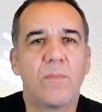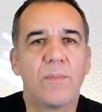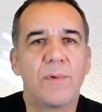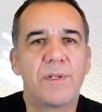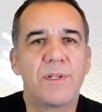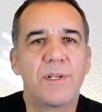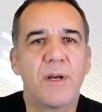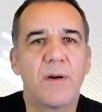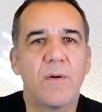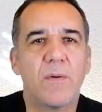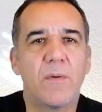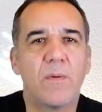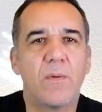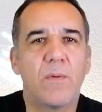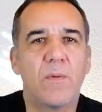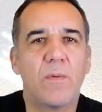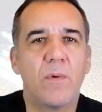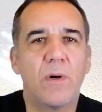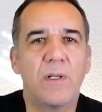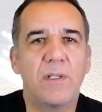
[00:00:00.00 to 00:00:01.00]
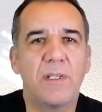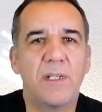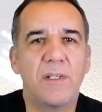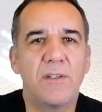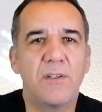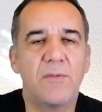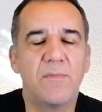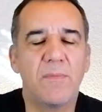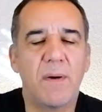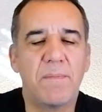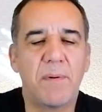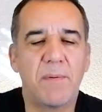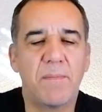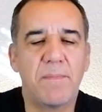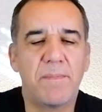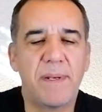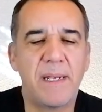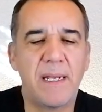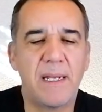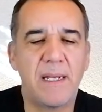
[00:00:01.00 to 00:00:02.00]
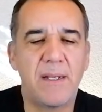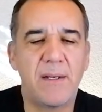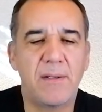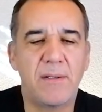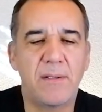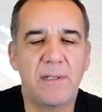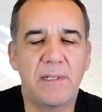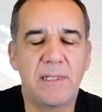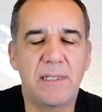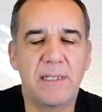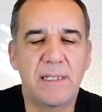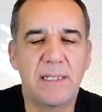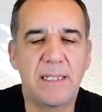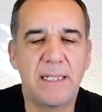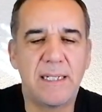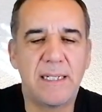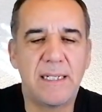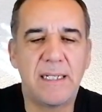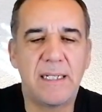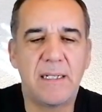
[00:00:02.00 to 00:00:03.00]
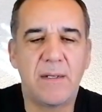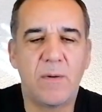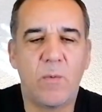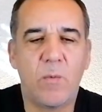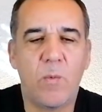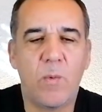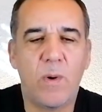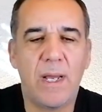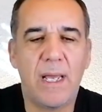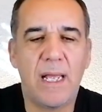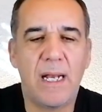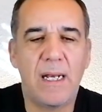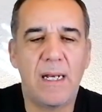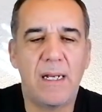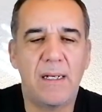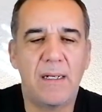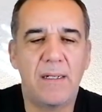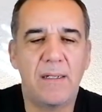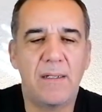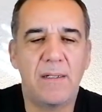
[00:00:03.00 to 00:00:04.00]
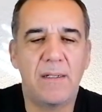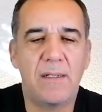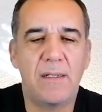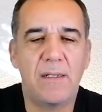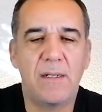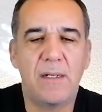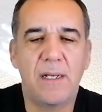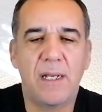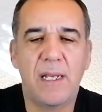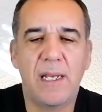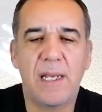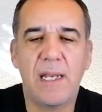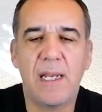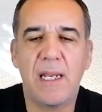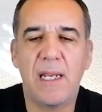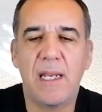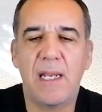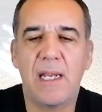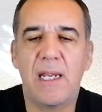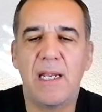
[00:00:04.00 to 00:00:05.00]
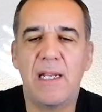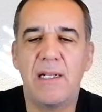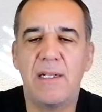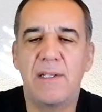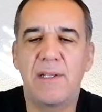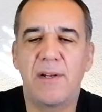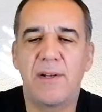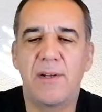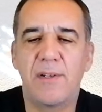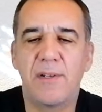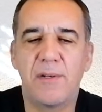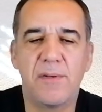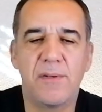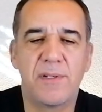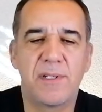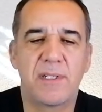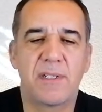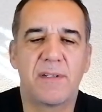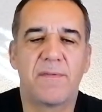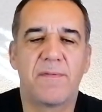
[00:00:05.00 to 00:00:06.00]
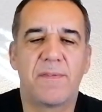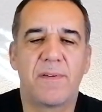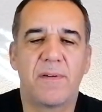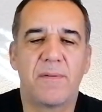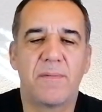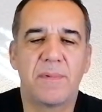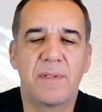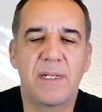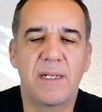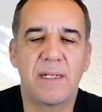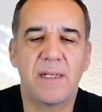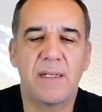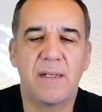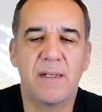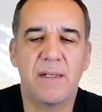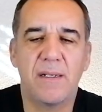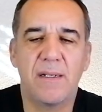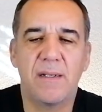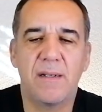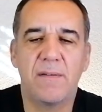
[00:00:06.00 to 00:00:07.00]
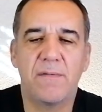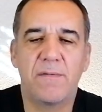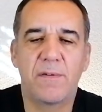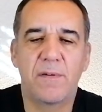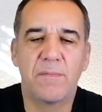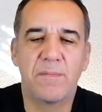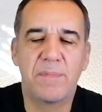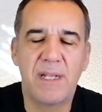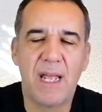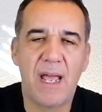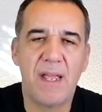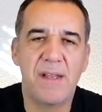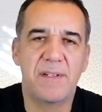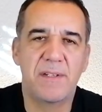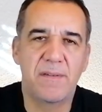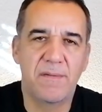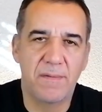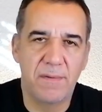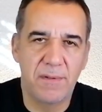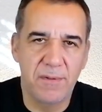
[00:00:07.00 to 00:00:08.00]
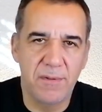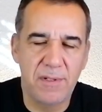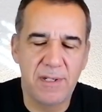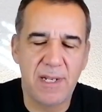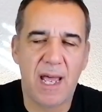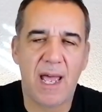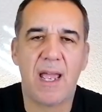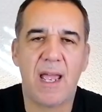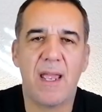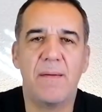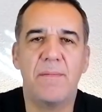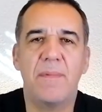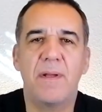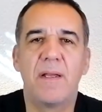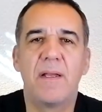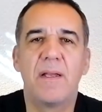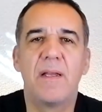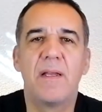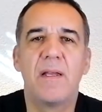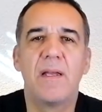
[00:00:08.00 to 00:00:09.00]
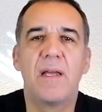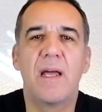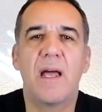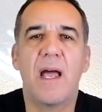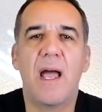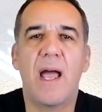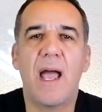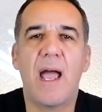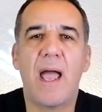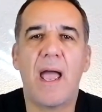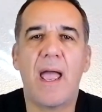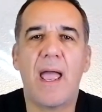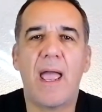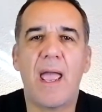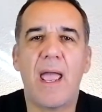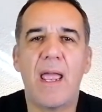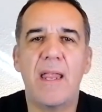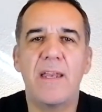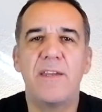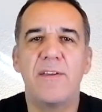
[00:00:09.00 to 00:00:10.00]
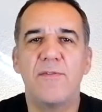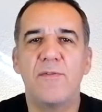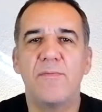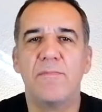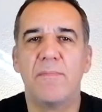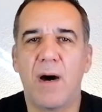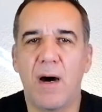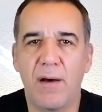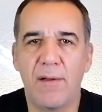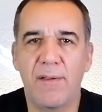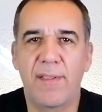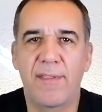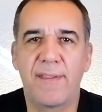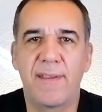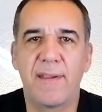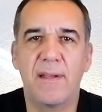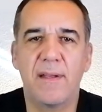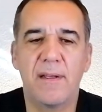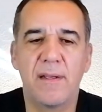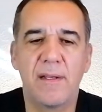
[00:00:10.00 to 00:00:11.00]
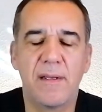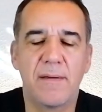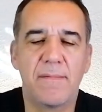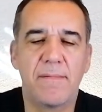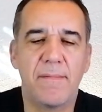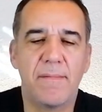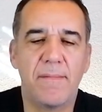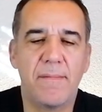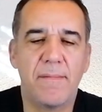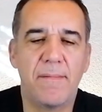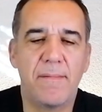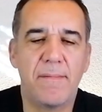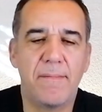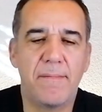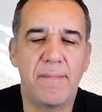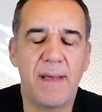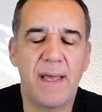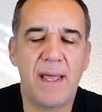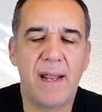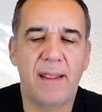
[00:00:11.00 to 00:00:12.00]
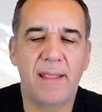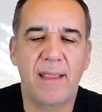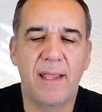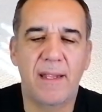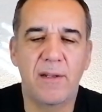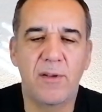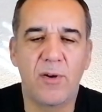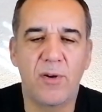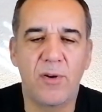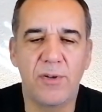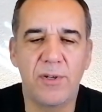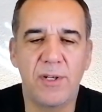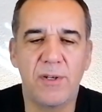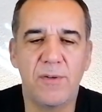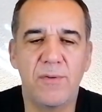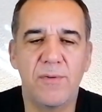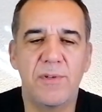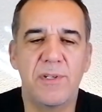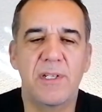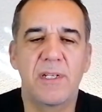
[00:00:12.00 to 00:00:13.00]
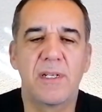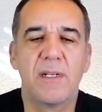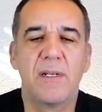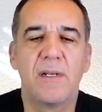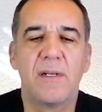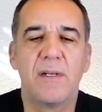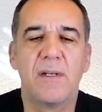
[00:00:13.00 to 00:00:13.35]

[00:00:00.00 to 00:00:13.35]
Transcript: so what Numa Pompilio did? Well, he introduced from time to time a new month, Mercedonius.